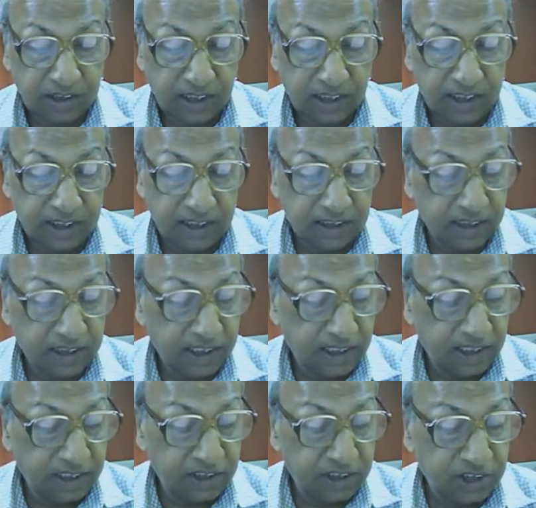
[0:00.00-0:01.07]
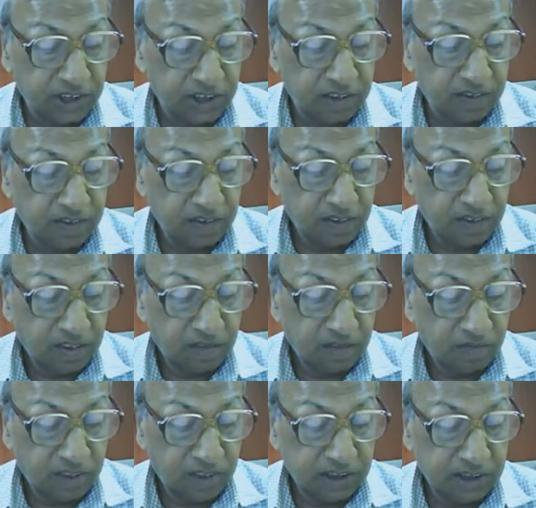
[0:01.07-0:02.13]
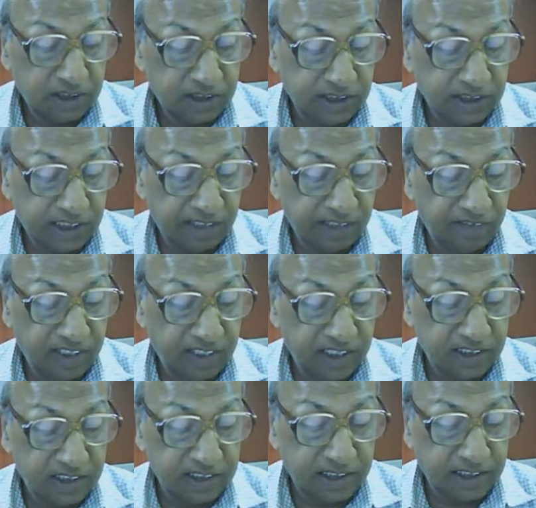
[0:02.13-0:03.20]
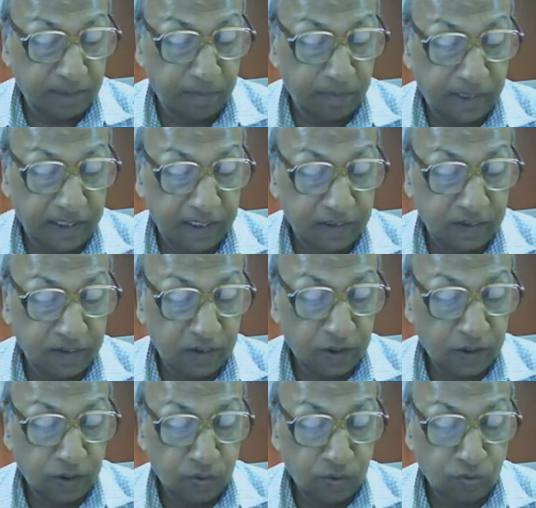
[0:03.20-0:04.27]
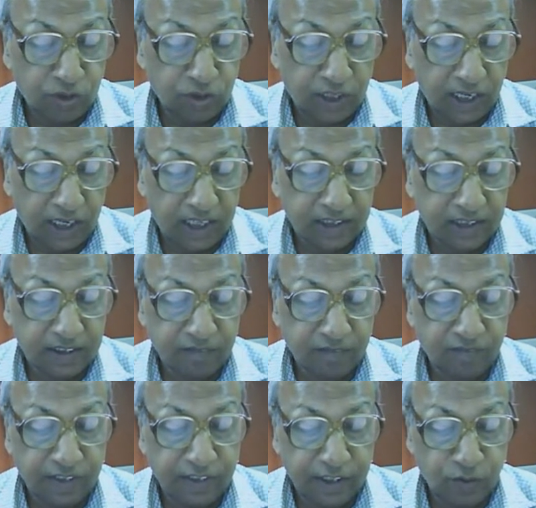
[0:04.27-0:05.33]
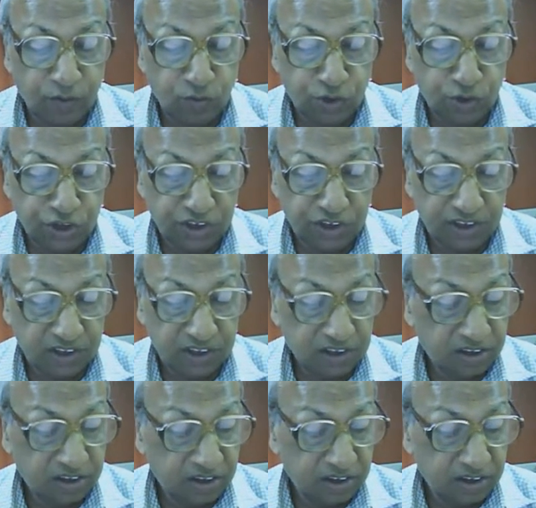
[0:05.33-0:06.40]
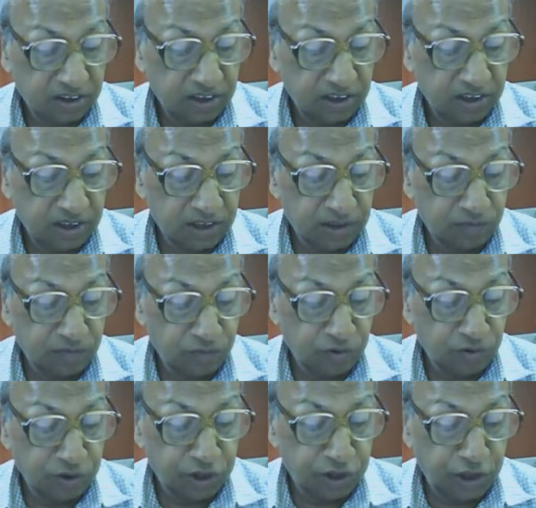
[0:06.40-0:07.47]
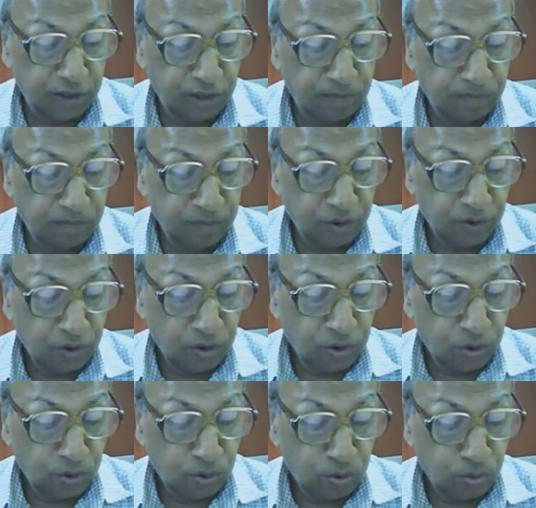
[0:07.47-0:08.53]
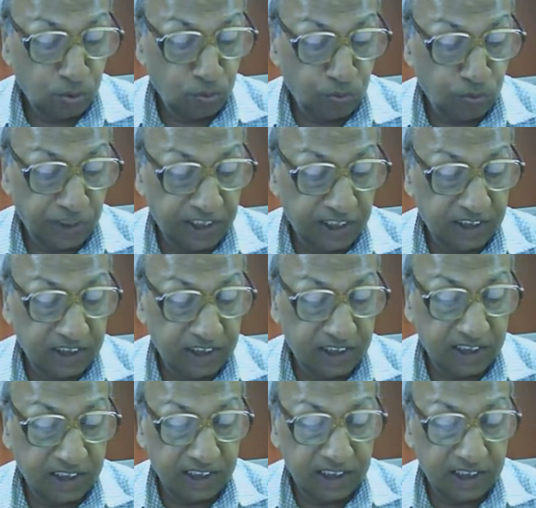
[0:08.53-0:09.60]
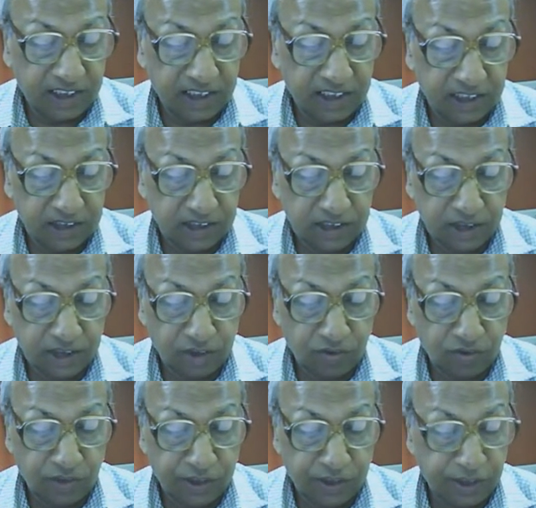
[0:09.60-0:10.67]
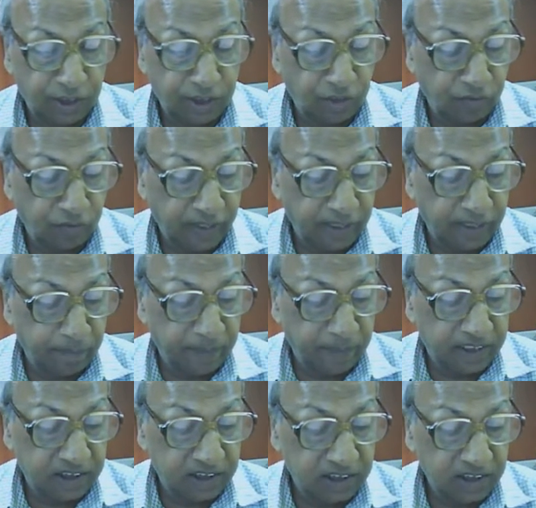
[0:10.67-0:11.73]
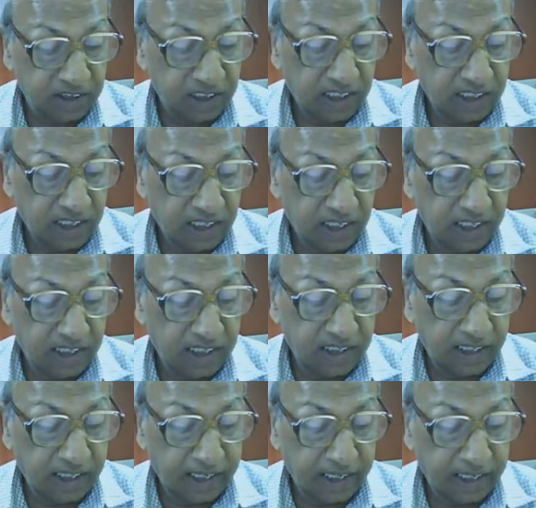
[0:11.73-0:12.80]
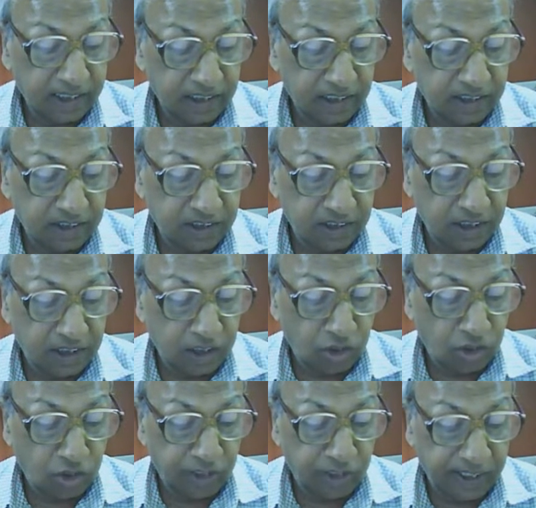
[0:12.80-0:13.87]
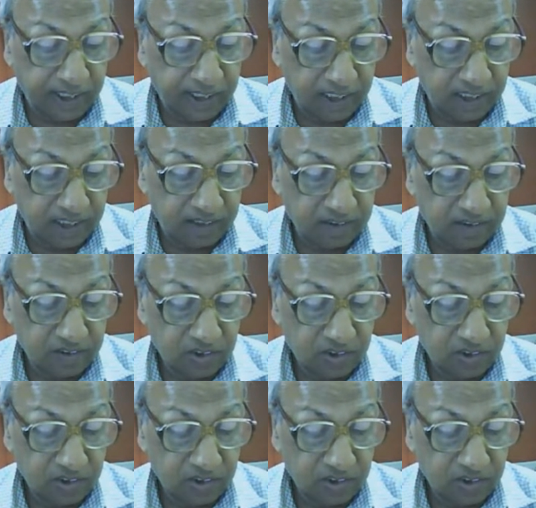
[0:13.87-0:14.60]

Chinese aggression was a severe setback to the health of Nehruji. This forced him to rethink India's security requirements and act accordingly.